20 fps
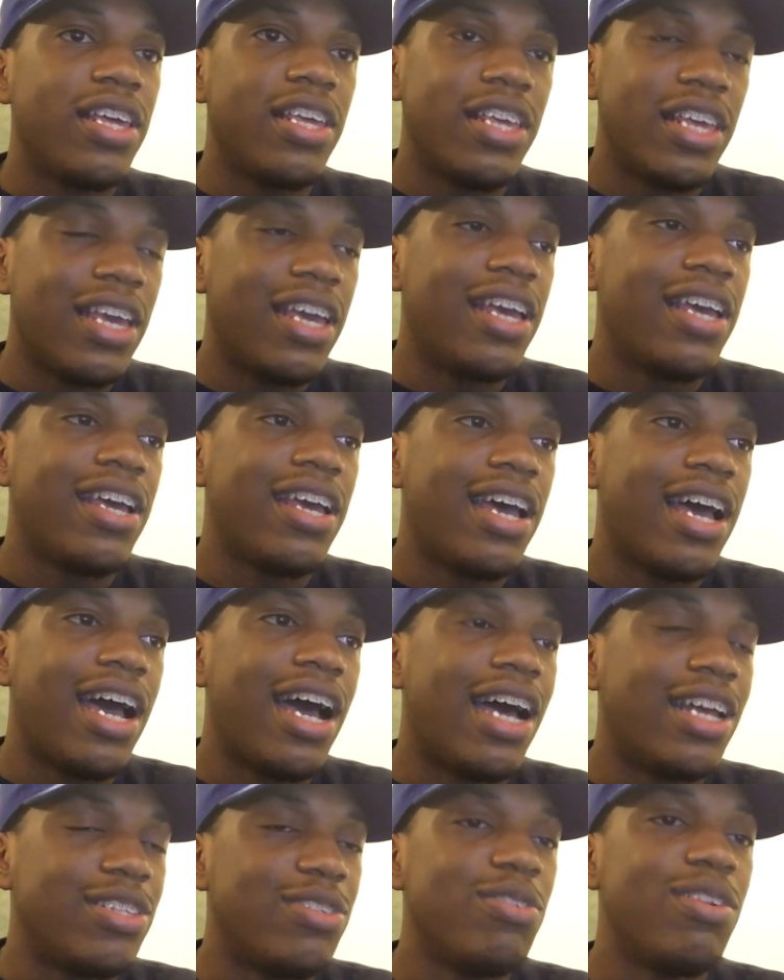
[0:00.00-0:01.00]
yeah,
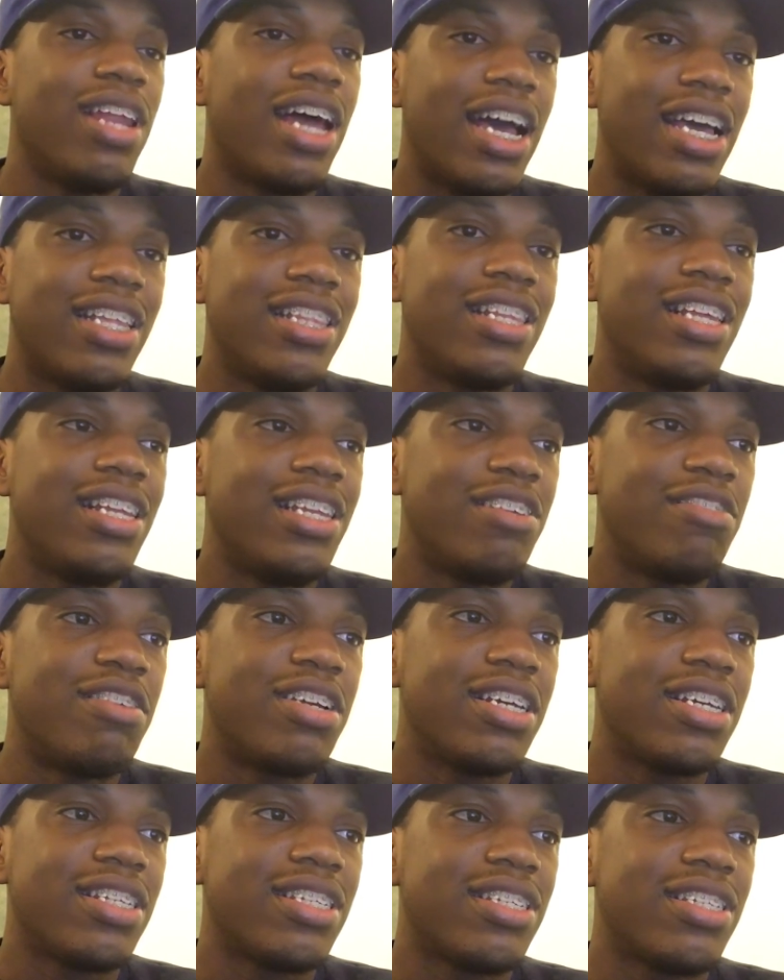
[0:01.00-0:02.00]
I do like the
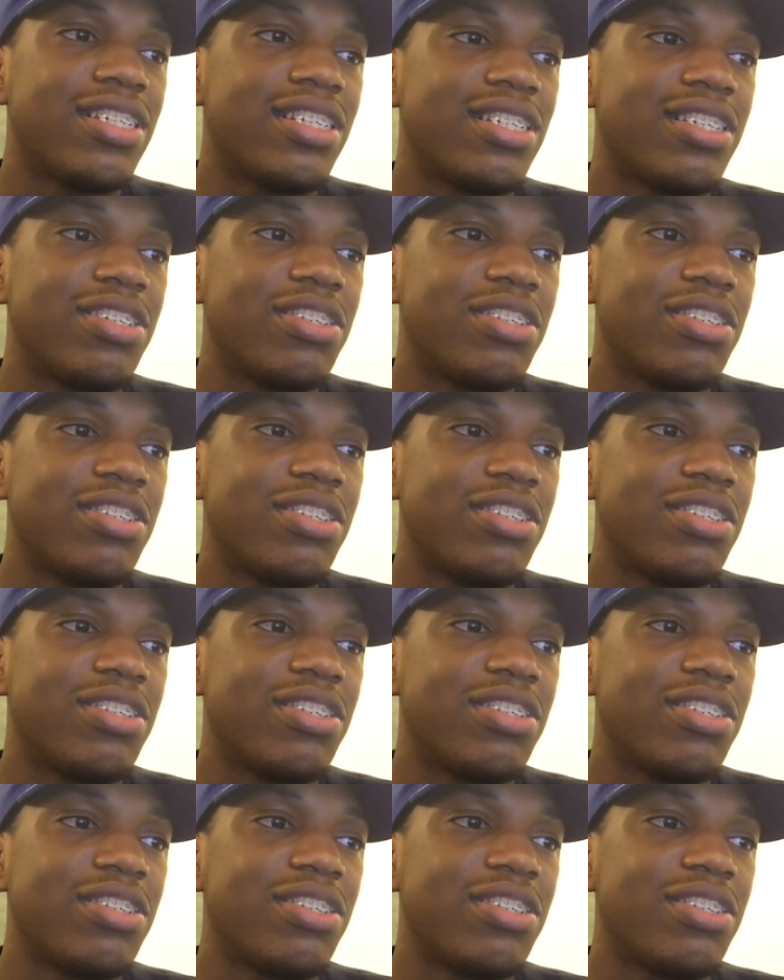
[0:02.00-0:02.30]
lyrics